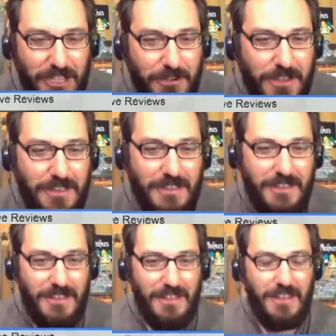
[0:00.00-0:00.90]
going.
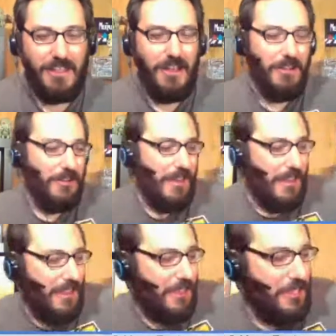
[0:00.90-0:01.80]
All
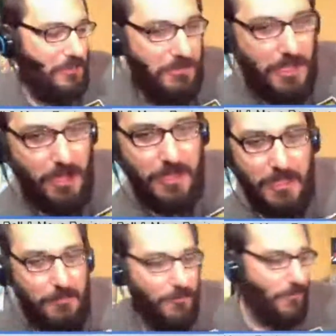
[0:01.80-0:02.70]
right. You know
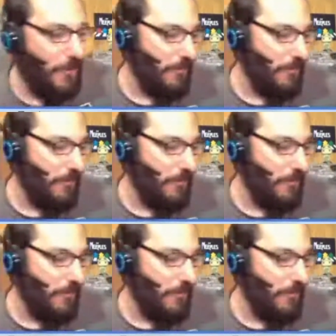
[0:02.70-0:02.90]
him from